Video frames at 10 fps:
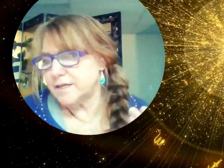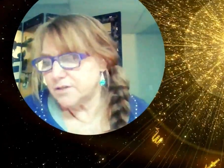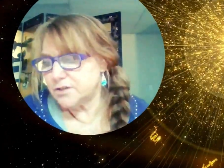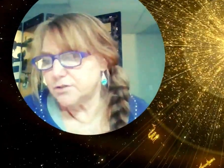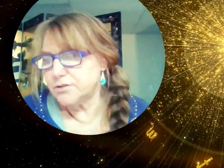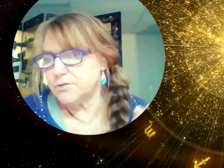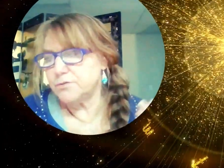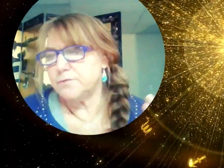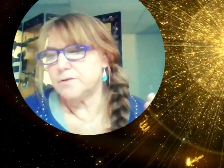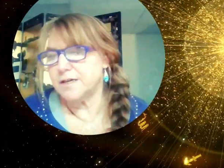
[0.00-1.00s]

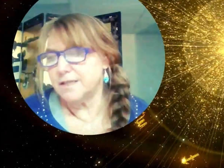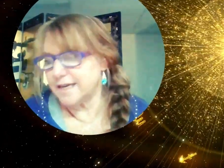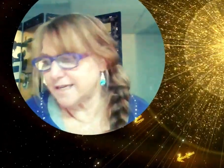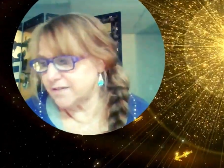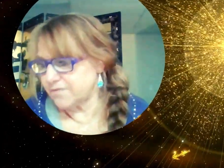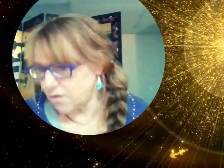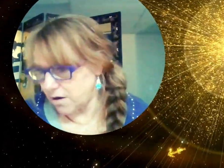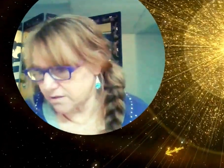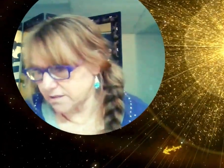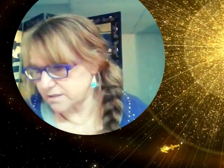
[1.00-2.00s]
to collective
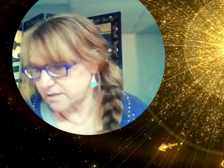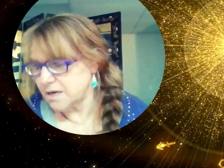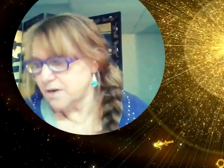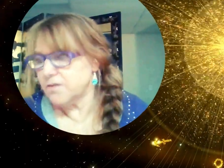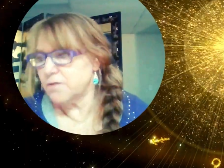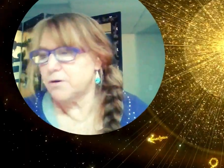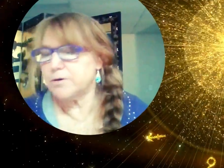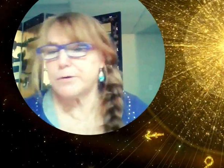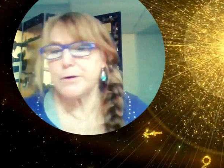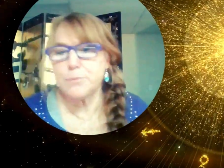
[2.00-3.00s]
causes. The
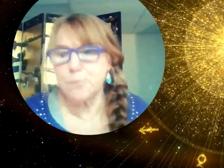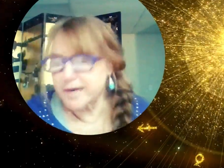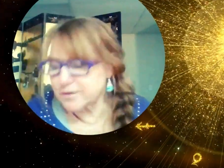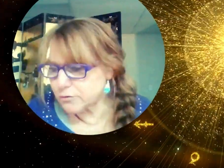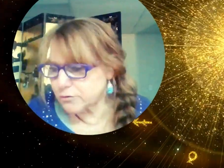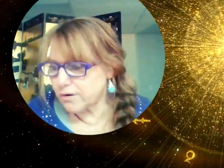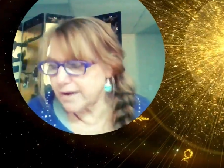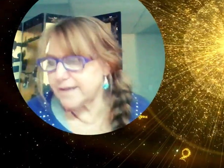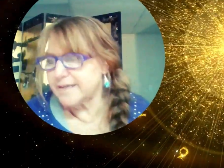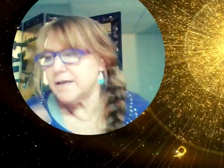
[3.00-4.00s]
Mercury
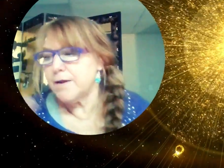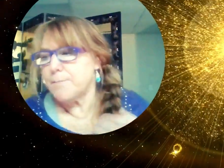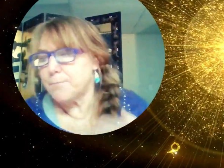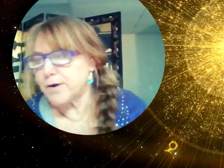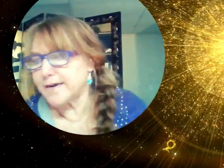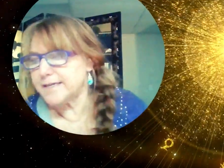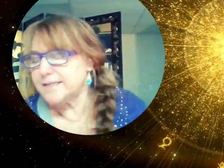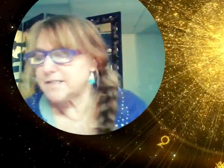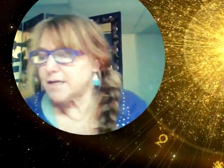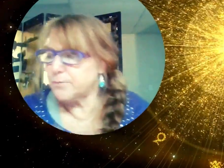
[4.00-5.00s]
retrograde
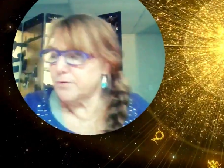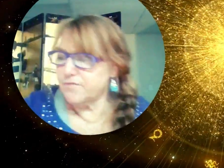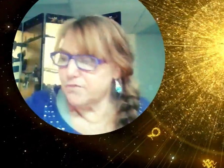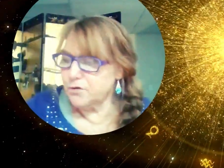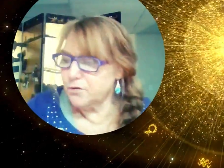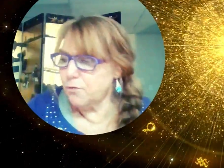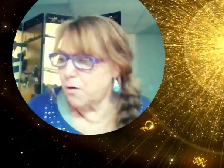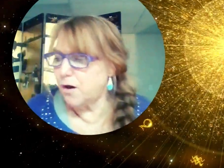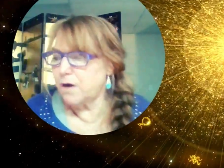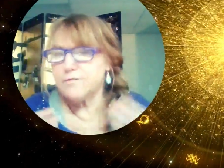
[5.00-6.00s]
brings a review
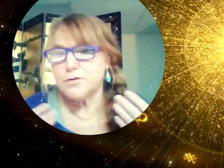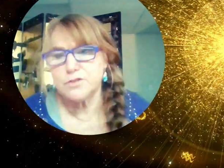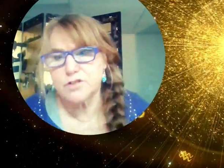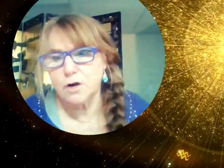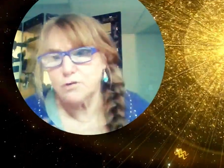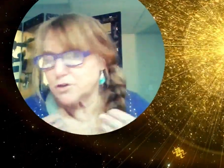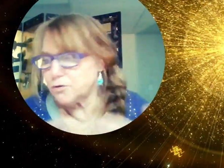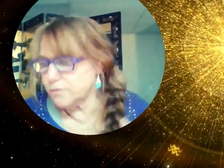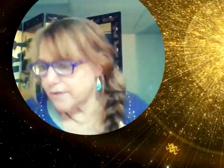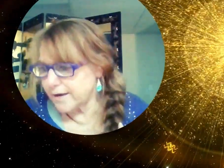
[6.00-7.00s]
of your
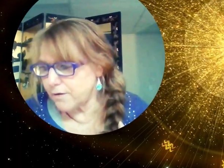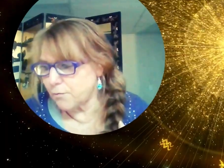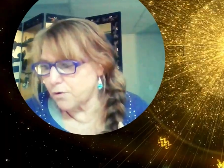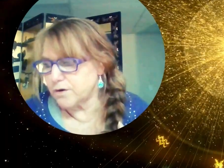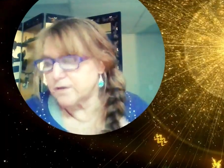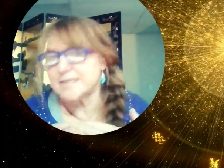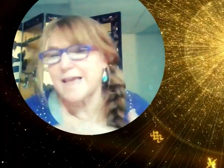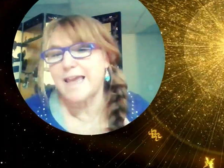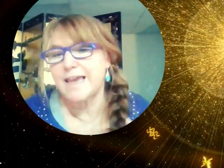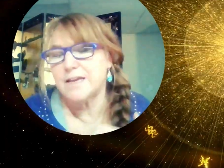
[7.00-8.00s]
social networks
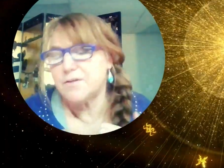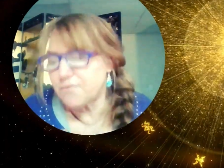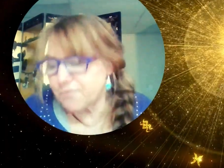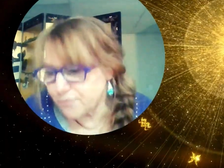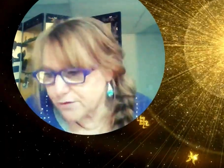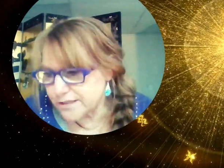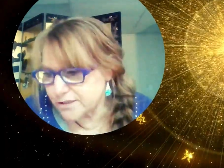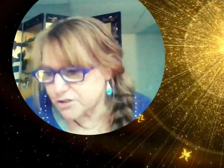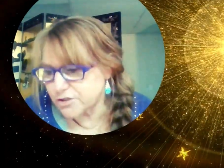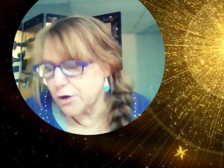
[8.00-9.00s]
and
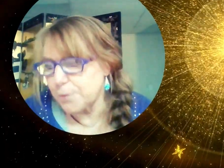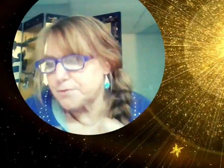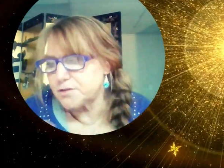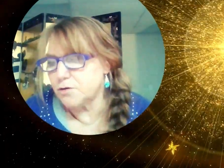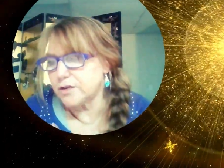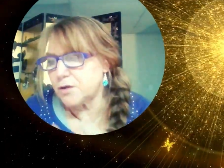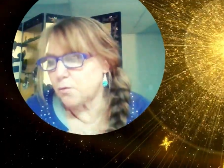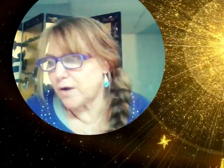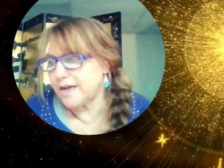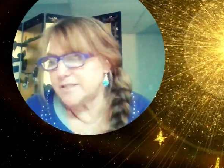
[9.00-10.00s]
friendships. Look
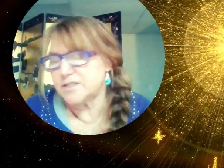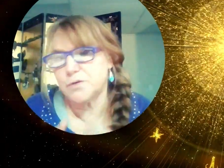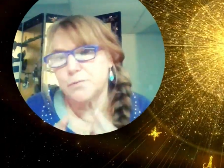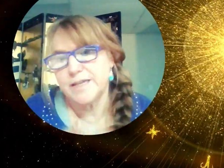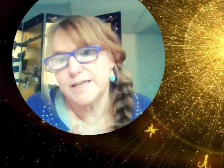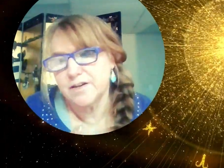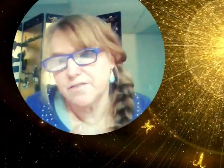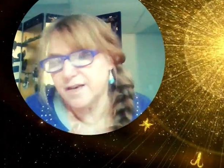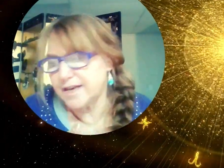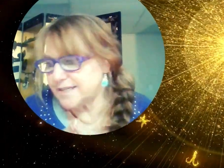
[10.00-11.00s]
at ways to
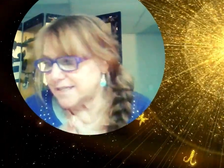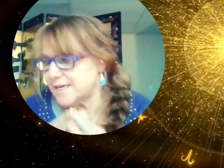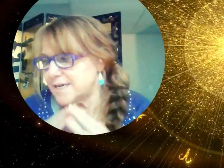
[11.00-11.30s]
innovate